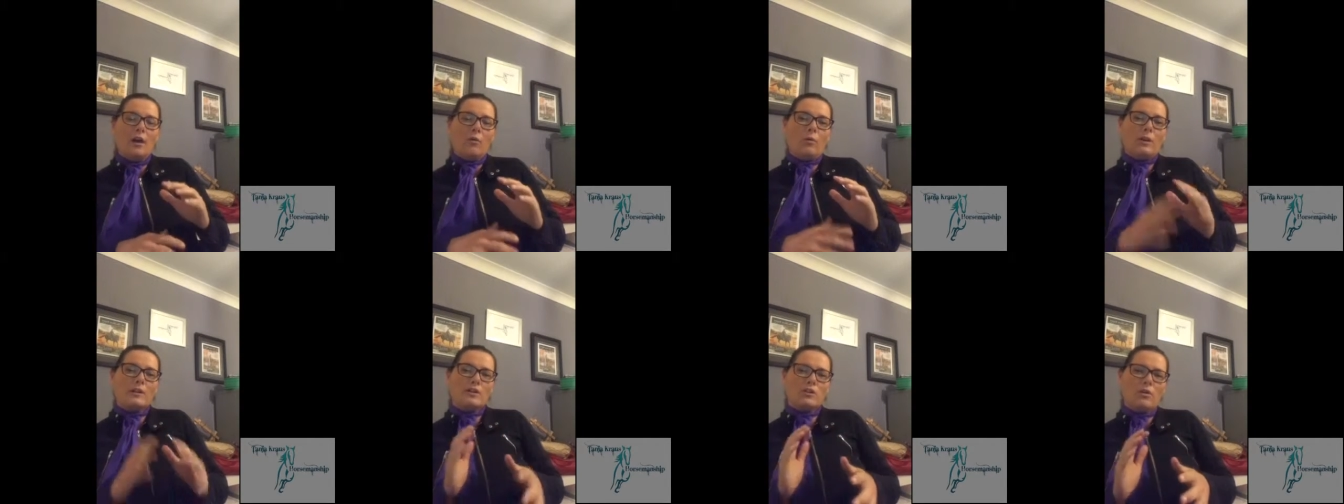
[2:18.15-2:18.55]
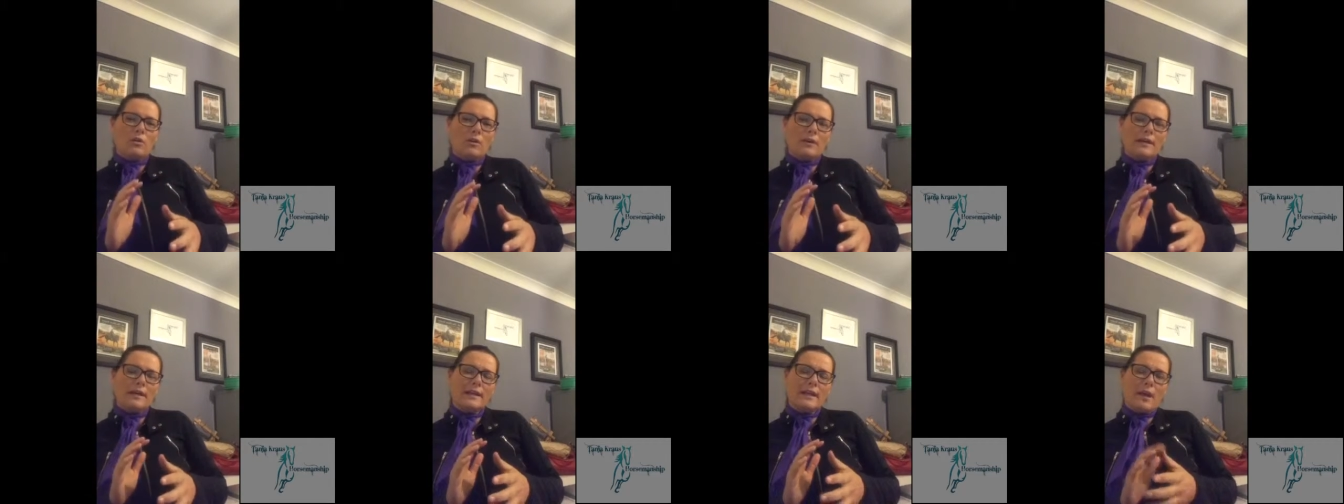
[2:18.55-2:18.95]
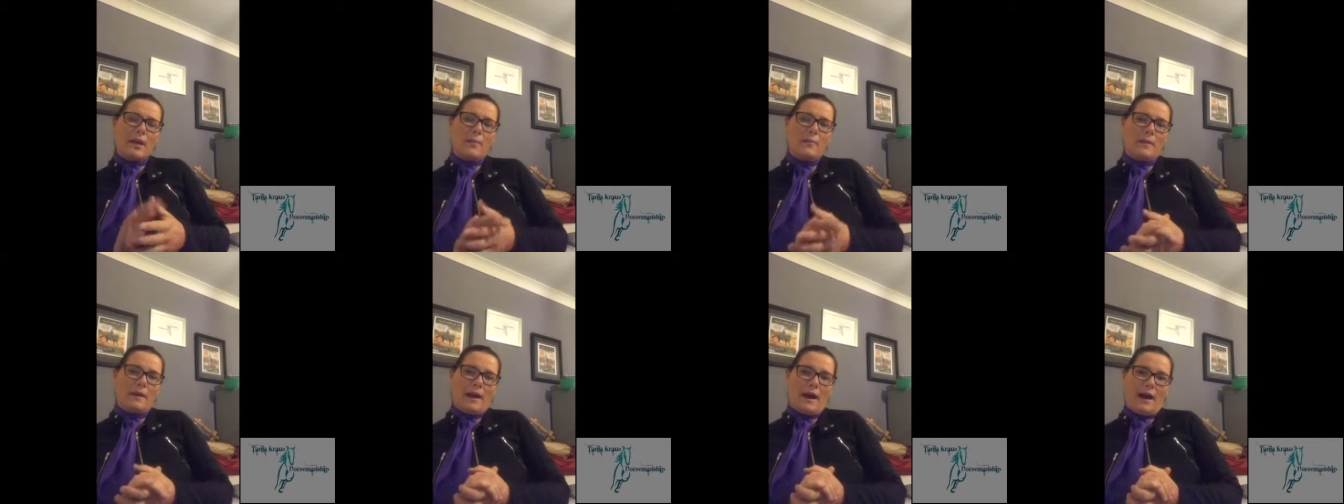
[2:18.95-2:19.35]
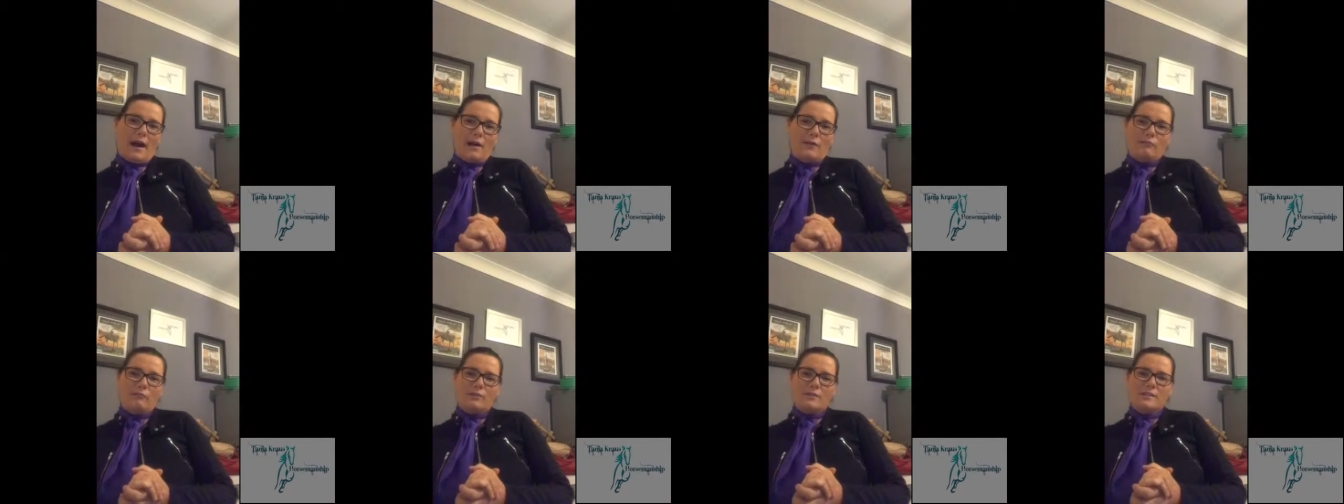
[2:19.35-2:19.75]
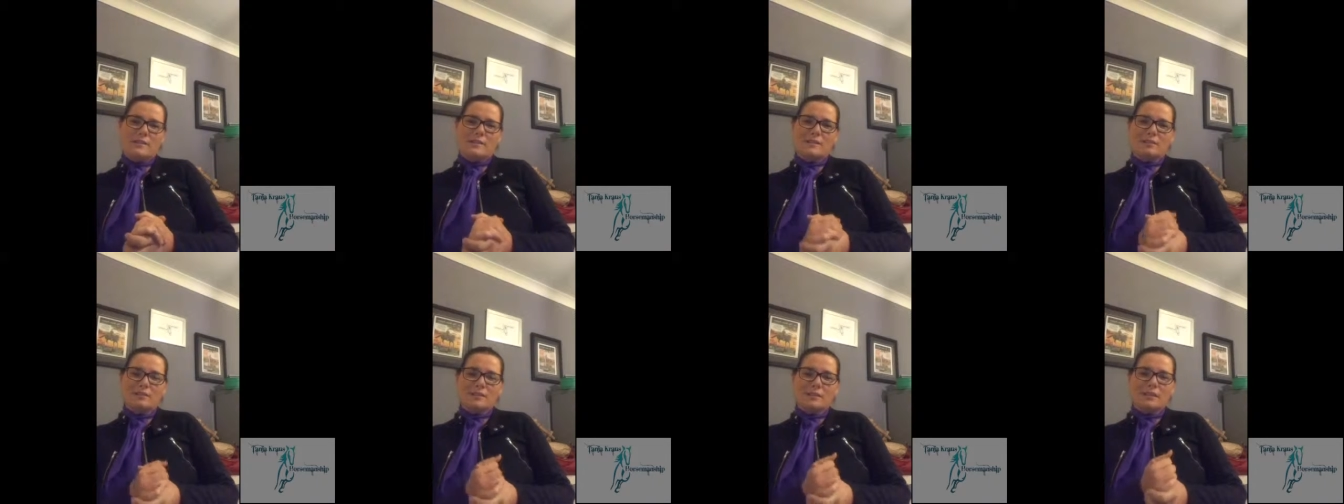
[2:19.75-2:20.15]
We're talking about
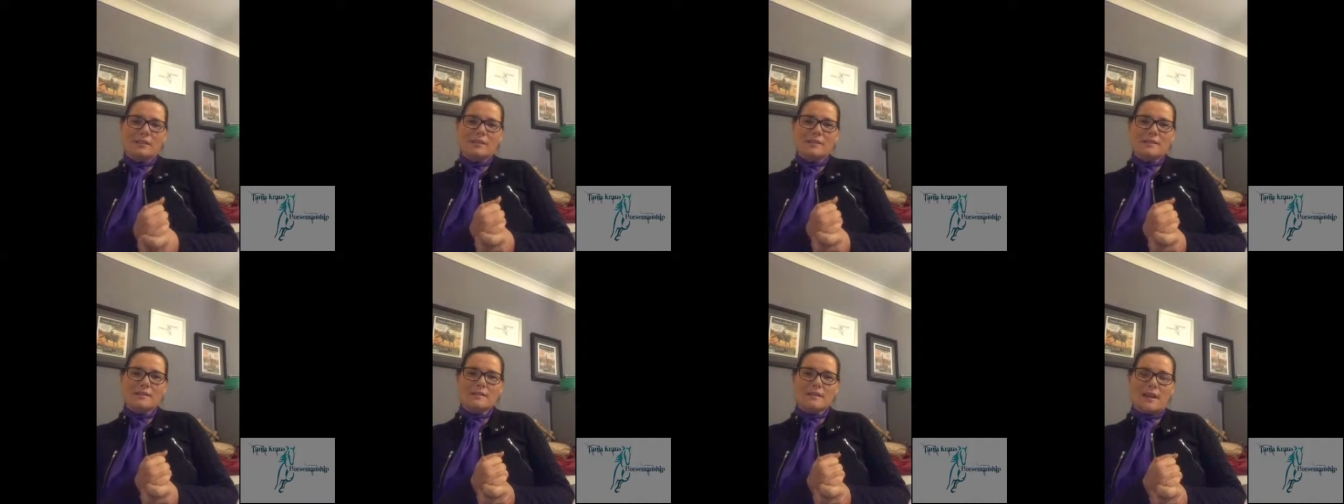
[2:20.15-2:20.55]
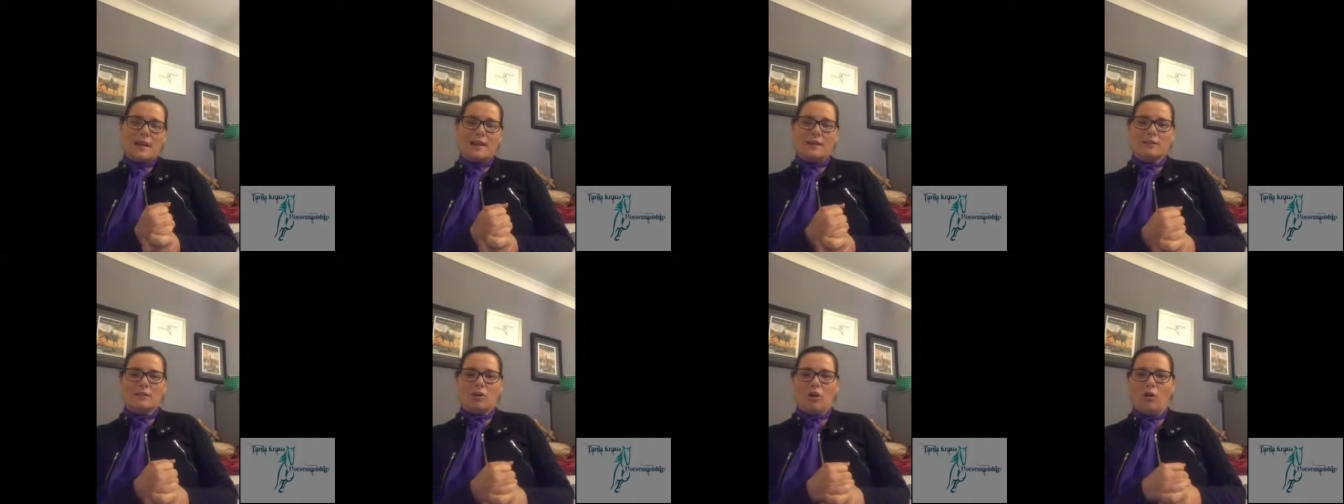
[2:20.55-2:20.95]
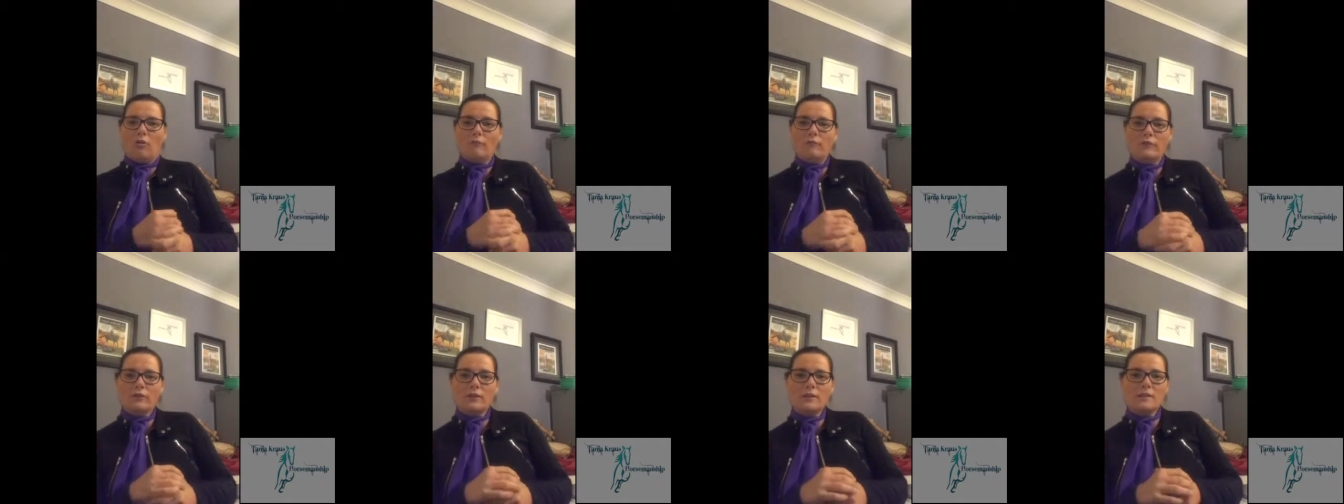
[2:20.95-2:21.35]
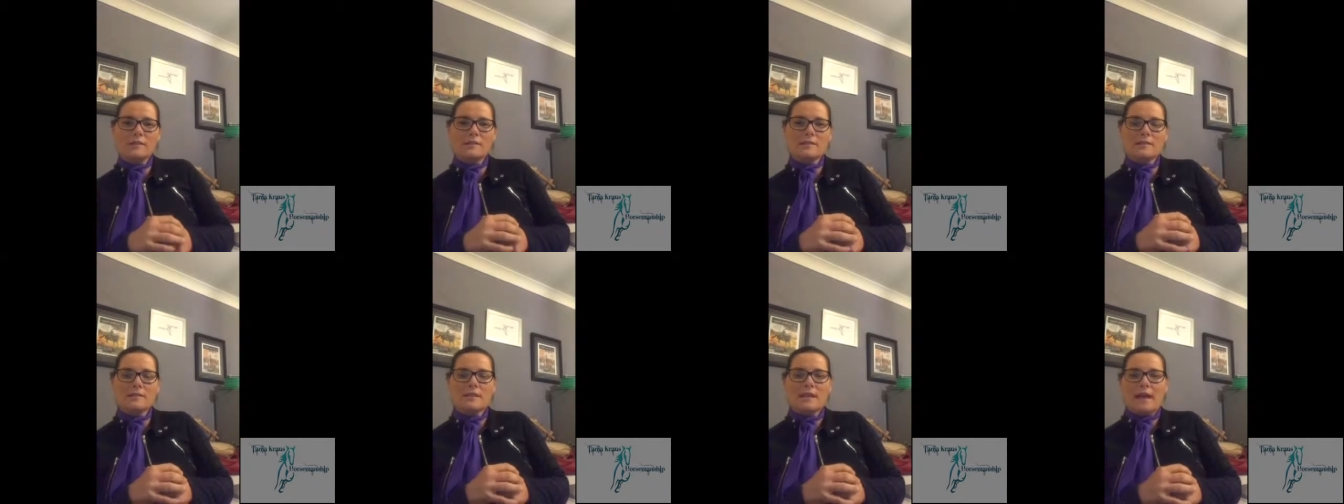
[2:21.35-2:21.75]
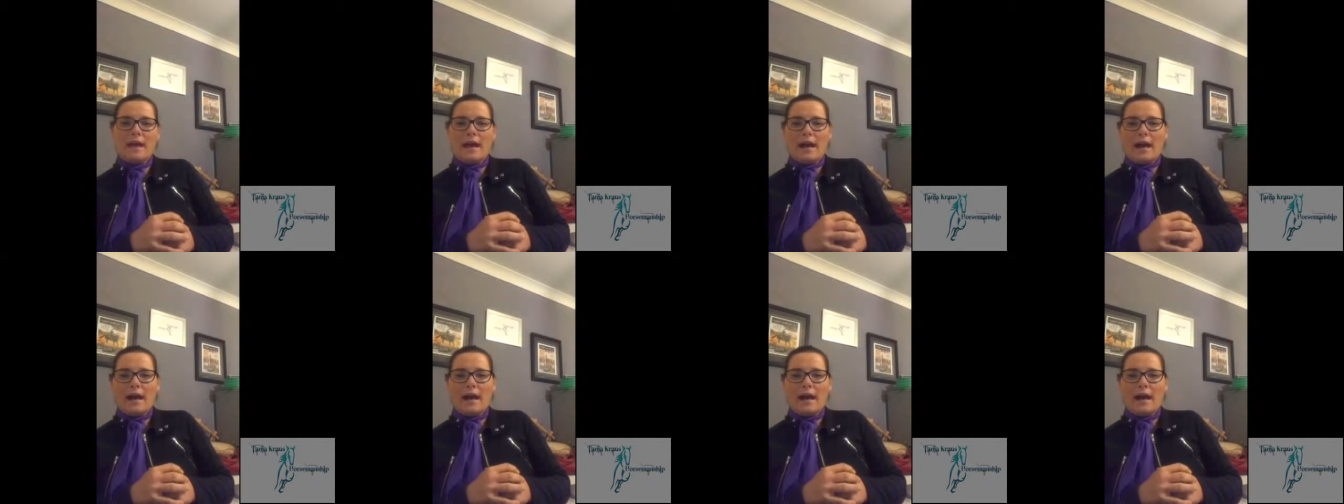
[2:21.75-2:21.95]
resilience and confidence.